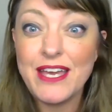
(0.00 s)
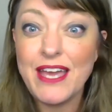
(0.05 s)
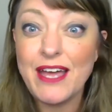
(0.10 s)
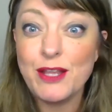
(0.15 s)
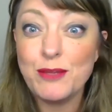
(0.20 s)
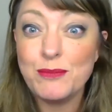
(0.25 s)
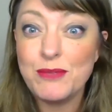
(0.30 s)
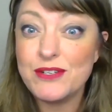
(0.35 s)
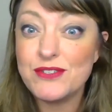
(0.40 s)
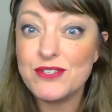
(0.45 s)

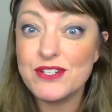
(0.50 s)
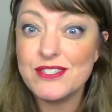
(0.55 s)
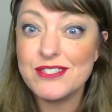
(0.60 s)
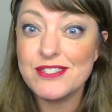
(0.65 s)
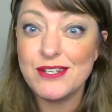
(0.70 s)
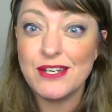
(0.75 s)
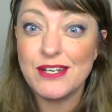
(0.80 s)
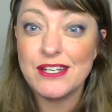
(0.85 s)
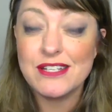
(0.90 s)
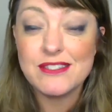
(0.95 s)
elementary
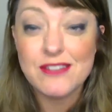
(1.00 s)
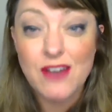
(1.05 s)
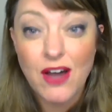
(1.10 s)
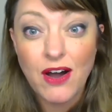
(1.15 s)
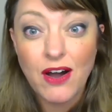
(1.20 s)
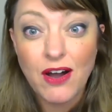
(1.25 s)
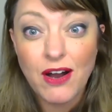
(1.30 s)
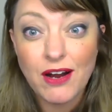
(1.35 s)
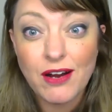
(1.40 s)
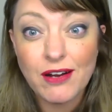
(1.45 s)
students
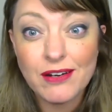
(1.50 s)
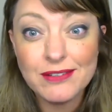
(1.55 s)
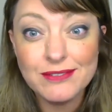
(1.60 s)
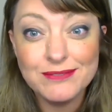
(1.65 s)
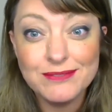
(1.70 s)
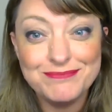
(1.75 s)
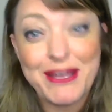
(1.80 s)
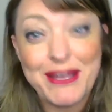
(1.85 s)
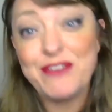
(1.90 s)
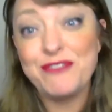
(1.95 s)
are
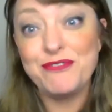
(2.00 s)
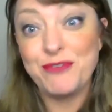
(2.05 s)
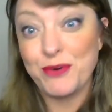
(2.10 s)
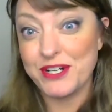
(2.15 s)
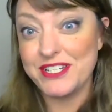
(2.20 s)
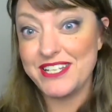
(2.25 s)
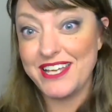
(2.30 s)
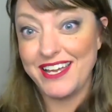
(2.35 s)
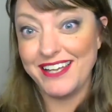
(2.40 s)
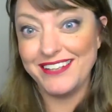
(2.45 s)
my
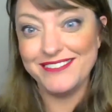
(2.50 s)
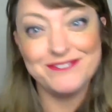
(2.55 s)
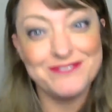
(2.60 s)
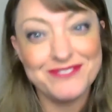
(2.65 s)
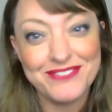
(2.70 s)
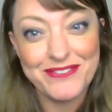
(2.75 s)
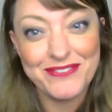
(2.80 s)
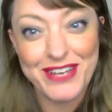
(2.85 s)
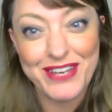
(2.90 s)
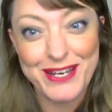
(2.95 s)
forte,
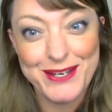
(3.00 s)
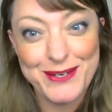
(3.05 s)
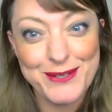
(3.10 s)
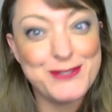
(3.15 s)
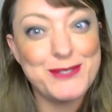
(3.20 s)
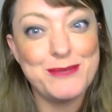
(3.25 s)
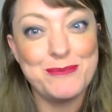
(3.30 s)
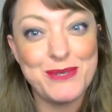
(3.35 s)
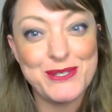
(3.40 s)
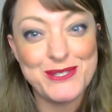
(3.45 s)
if I can
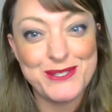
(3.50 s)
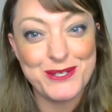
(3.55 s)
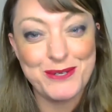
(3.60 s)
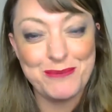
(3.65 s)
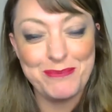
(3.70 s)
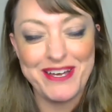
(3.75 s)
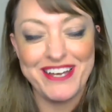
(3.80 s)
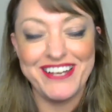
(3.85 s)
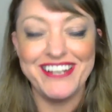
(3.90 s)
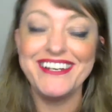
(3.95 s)
use a
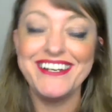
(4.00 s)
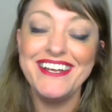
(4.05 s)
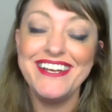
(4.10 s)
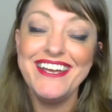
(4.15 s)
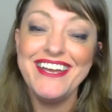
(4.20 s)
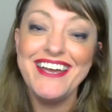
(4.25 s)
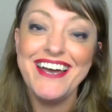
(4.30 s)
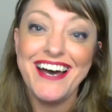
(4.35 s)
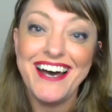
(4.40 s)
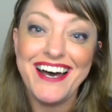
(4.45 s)
musical pun.
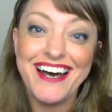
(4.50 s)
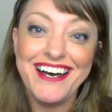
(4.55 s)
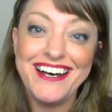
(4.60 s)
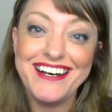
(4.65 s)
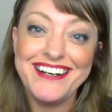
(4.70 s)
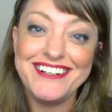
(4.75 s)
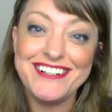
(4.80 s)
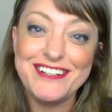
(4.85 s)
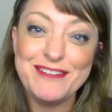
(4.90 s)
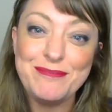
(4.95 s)

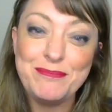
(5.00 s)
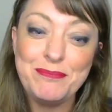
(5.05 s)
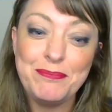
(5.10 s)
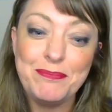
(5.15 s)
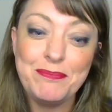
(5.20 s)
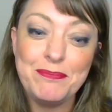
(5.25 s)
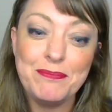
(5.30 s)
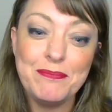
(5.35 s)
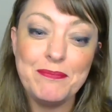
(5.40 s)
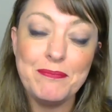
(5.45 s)

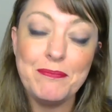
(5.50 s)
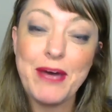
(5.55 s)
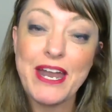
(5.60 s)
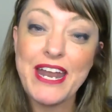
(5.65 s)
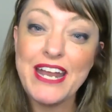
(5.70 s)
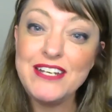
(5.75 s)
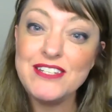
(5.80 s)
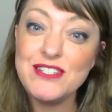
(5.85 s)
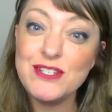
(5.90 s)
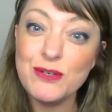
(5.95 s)
But
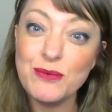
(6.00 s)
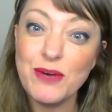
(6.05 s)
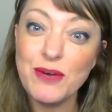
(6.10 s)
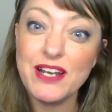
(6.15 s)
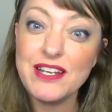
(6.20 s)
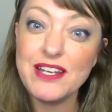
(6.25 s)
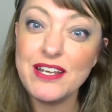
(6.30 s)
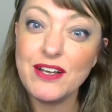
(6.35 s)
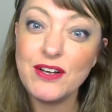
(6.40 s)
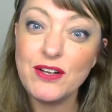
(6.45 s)
I do
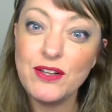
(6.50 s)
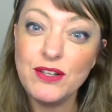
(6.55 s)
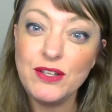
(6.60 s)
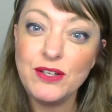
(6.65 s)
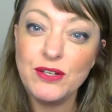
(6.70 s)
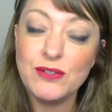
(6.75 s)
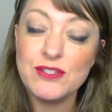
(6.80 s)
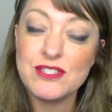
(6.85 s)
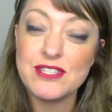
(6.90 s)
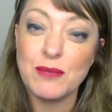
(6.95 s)
want to
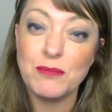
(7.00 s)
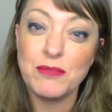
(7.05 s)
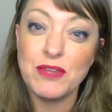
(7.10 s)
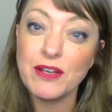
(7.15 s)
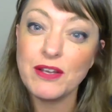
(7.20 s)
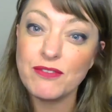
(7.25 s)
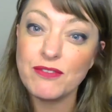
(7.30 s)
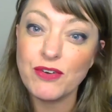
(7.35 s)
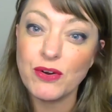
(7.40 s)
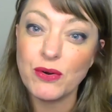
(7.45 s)
include
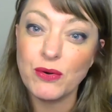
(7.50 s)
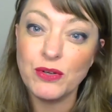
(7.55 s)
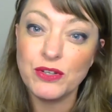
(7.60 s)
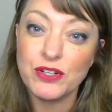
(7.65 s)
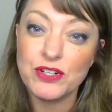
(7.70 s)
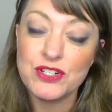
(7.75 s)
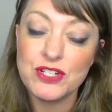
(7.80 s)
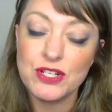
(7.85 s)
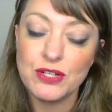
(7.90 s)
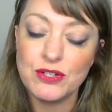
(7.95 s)
something for
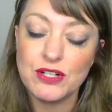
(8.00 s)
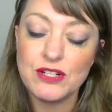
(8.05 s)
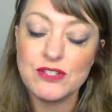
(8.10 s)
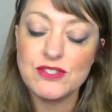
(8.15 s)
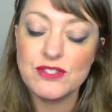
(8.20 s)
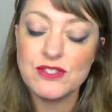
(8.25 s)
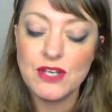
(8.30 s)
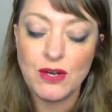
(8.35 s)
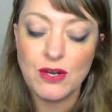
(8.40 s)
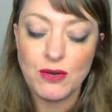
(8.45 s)
older children.
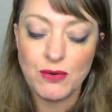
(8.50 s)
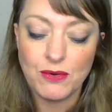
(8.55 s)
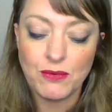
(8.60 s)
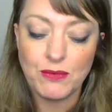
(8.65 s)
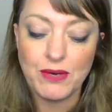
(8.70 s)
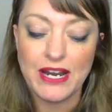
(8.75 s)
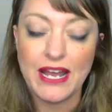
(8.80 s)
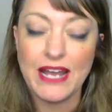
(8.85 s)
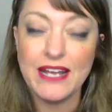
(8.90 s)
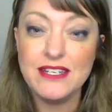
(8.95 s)
So
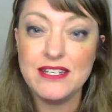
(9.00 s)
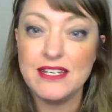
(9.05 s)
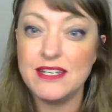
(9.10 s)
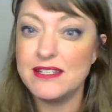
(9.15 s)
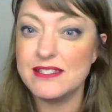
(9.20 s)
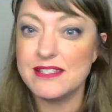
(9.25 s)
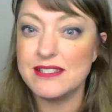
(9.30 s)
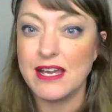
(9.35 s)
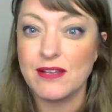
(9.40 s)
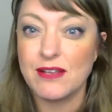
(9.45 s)
what I did
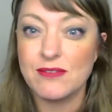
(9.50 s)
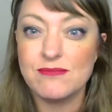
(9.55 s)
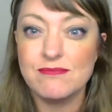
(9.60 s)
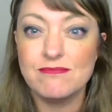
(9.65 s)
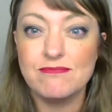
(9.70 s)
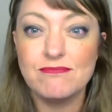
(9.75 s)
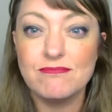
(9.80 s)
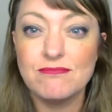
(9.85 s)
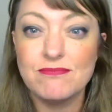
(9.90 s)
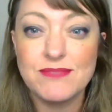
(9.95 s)
is I
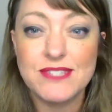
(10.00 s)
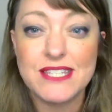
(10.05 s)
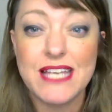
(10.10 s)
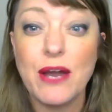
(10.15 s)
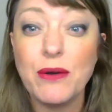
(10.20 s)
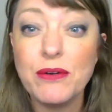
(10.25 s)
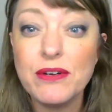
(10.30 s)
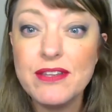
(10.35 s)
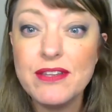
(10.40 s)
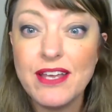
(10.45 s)

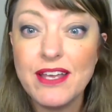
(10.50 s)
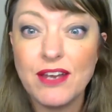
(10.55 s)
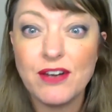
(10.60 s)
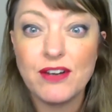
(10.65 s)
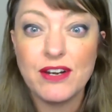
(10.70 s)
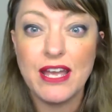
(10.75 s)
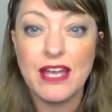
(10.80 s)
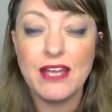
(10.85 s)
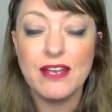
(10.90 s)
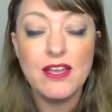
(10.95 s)
scoured the
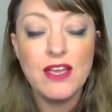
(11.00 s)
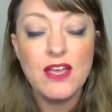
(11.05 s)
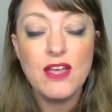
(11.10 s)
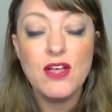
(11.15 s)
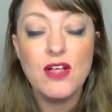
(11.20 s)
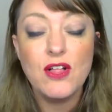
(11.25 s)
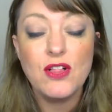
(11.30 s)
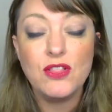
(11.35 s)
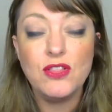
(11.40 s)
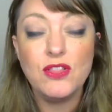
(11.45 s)
internet
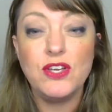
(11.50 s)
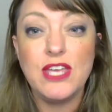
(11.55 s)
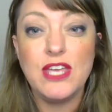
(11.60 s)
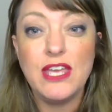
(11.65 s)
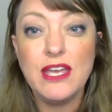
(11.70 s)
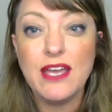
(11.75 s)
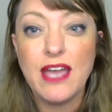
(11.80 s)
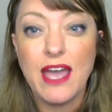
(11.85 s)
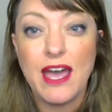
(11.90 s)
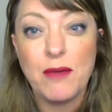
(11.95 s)

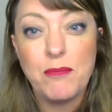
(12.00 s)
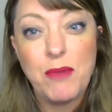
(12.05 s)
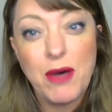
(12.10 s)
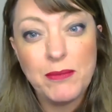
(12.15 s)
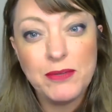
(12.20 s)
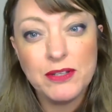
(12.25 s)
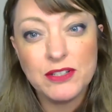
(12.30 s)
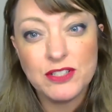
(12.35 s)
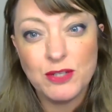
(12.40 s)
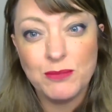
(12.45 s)
looking at
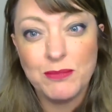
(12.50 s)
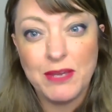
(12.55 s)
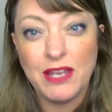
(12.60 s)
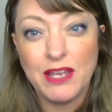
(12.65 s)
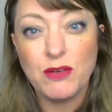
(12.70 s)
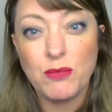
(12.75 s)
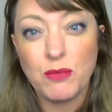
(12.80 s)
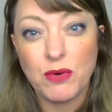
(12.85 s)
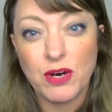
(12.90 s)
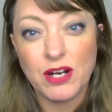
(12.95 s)
public
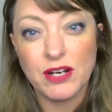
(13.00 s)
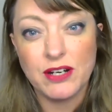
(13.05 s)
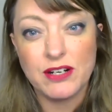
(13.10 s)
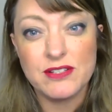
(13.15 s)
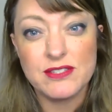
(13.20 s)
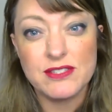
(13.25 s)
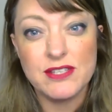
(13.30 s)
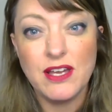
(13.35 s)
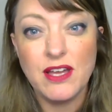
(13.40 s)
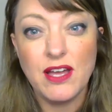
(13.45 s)
domain
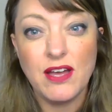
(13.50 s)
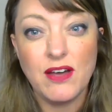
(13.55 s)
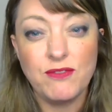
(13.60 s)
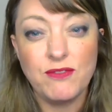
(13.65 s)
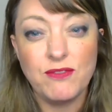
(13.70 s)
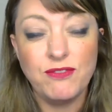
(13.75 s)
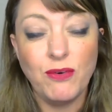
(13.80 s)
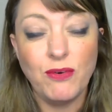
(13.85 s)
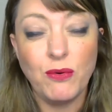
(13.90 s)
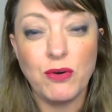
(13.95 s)
works
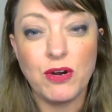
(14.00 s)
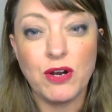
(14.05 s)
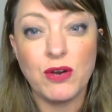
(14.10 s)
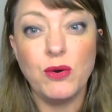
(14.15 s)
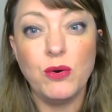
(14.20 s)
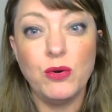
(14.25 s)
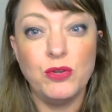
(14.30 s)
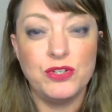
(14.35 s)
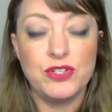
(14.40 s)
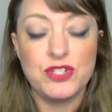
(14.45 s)

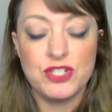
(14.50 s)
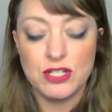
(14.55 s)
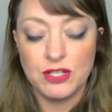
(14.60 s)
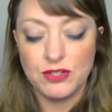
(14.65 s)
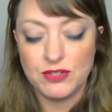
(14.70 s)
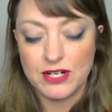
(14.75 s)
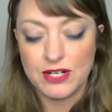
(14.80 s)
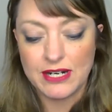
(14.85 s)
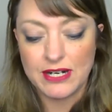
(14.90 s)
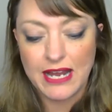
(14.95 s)
for older
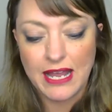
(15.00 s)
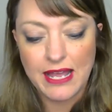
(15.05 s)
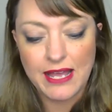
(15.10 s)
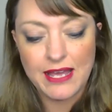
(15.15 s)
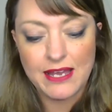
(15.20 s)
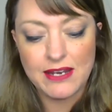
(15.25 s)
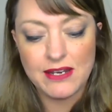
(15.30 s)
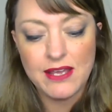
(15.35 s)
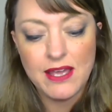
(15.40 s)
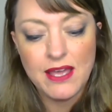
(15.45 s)
children.
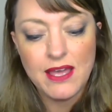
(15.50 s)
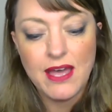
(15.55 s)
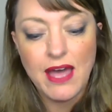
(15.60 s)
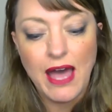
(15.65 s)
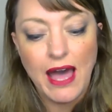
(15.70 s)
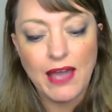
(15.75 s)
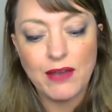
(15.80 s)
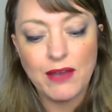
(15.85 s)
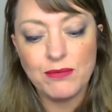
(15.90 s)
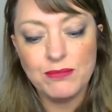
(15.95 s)
And
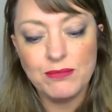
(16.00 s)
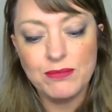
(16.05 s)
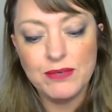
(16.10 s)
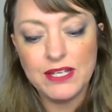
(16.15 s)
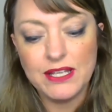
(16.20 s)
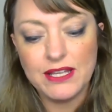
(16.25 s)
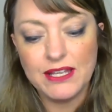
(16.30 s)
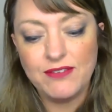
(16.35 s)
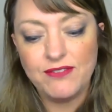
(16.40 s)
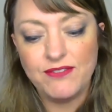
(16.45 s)
I
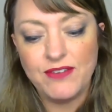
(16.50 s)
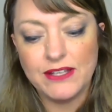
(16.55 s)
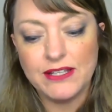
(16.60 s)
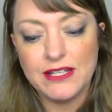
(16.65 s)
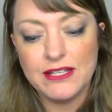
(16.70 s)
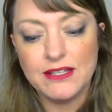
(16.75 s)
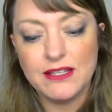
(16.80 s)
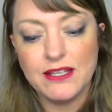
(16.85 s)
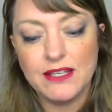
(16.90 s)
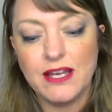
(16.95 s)
really fell
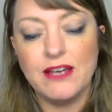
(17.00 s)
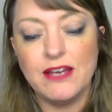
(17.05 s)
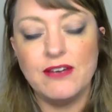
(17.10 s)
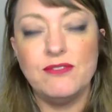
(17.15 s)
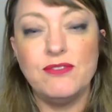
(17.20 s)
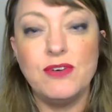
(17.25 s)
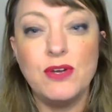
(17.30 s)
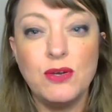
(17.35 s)
in love